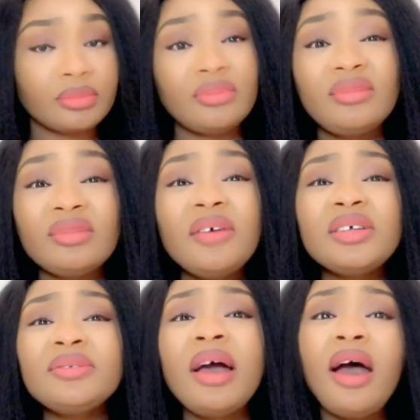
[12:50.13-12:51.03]
That
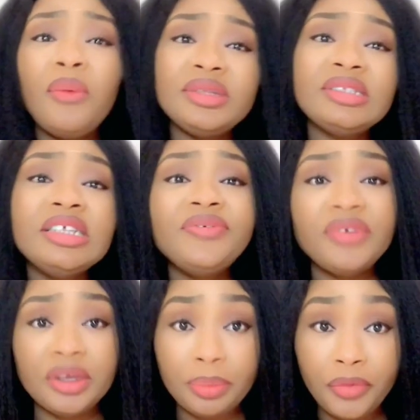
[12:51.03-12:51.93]
was where I was
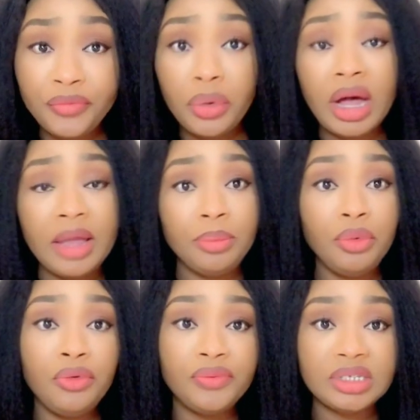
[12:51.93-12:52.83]
living before I
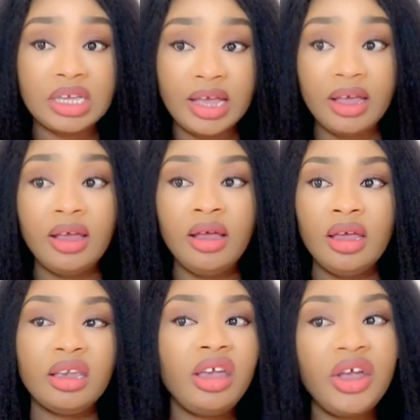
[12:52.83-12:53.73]
moved here.
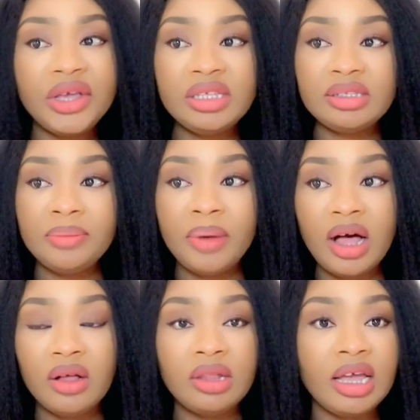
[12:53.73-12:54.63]
Here is
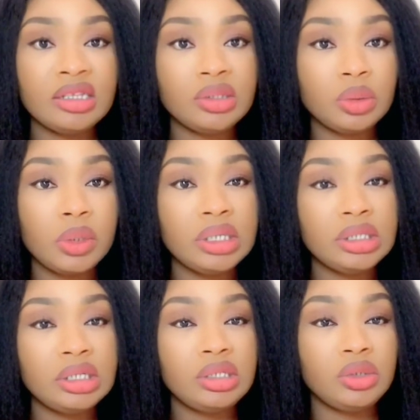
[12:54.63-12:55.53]
about like
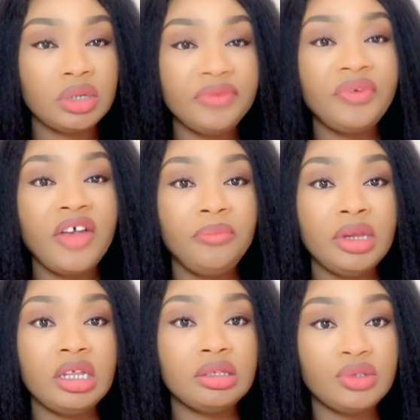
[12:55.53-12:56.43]
20 to 25
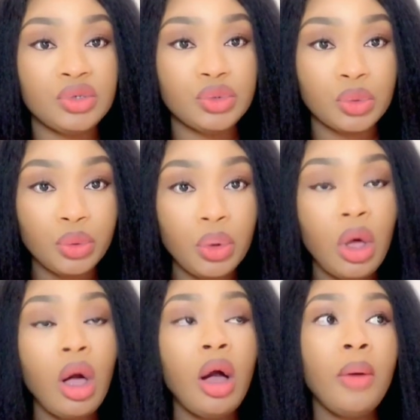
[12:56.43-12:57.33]
minutes to school
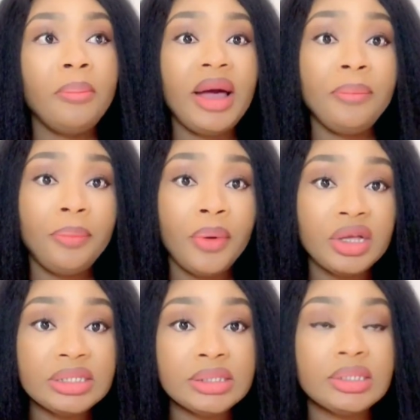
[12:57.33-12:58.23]
by
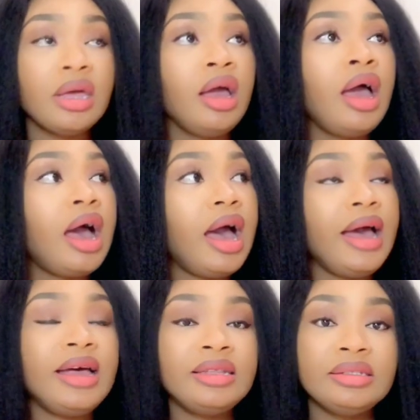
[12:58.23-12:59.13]
bus,
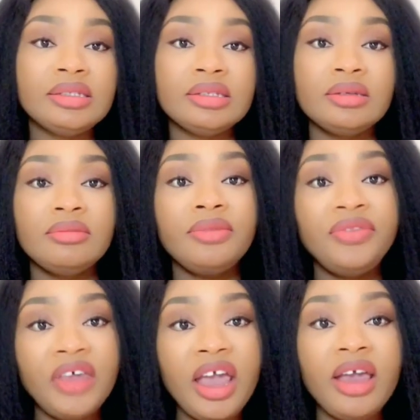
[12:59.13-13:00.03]
and
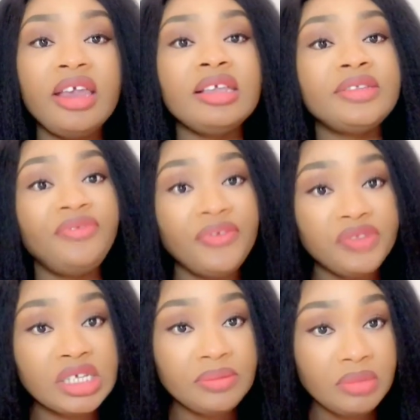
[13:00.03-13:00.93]
there is
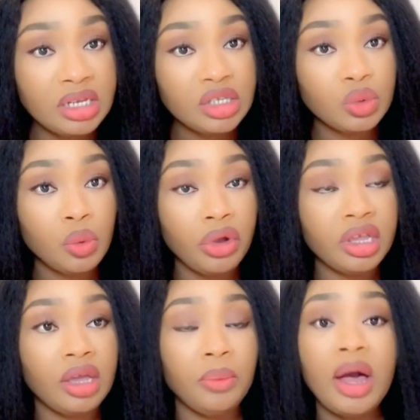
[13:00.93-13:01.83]
15 minutes
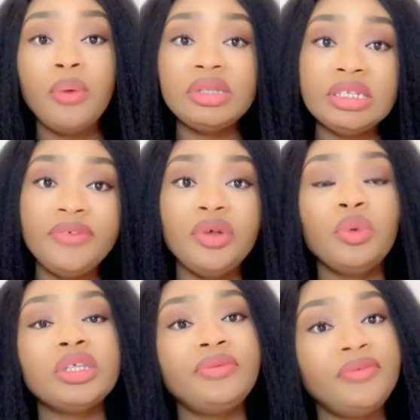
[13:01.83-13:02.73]
working. Where I was living
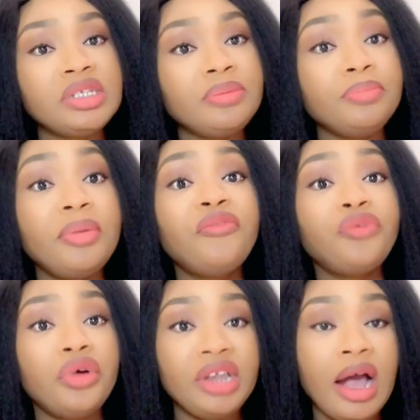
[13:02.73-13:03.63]
was 15
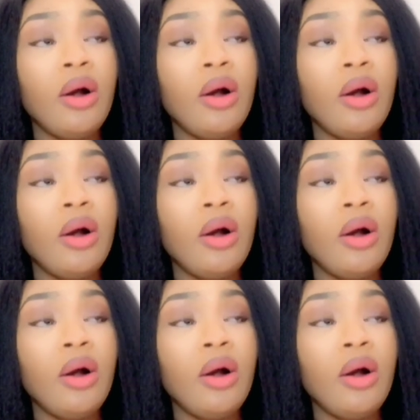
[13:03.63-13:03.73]
before now